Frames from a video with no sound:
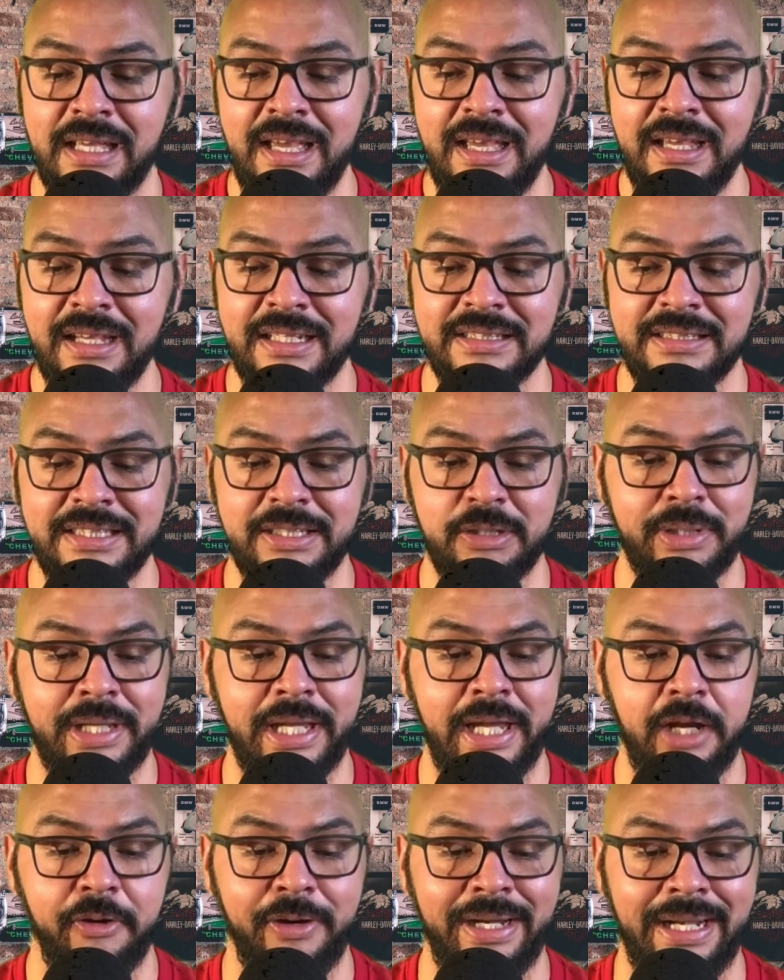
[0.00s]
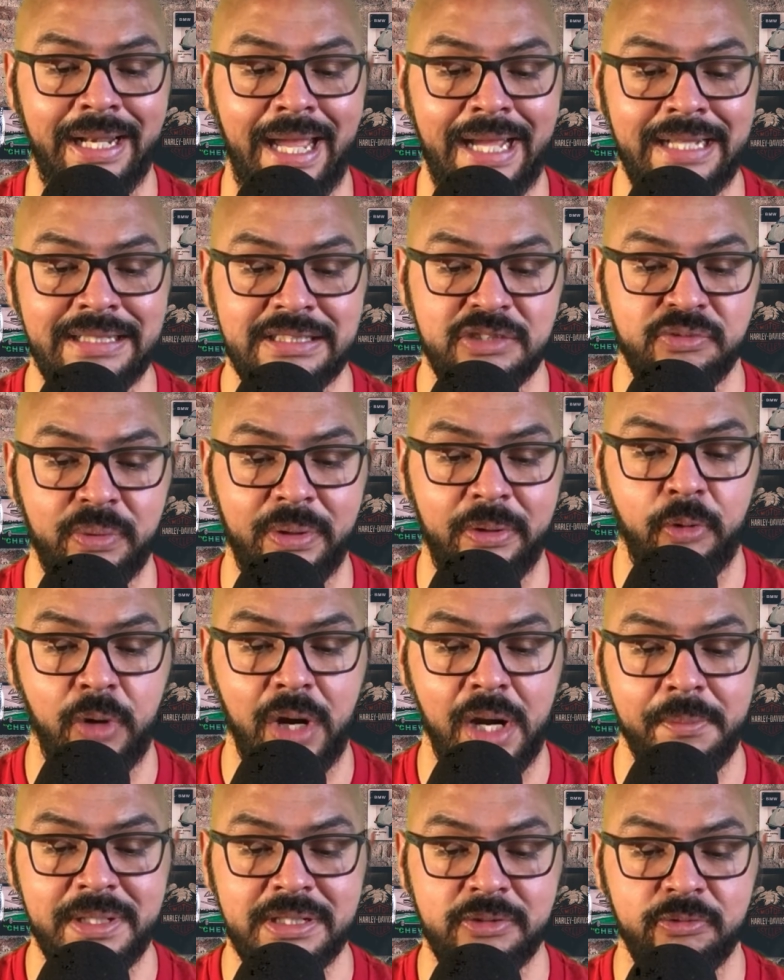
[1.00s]
concealed carry license
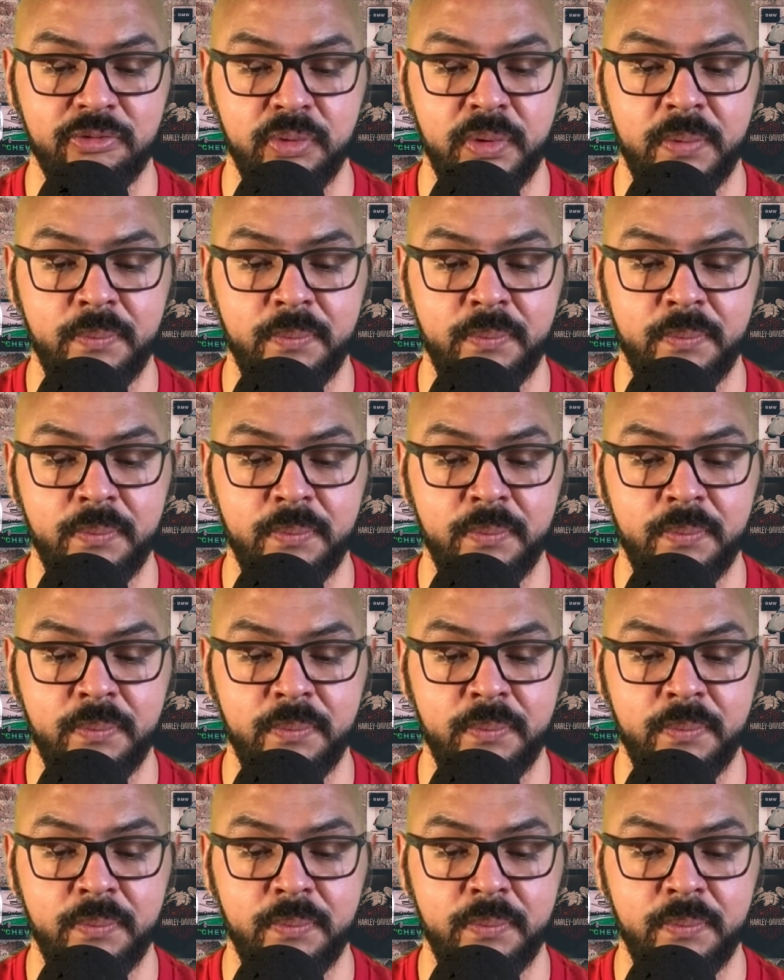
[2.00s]
requirements and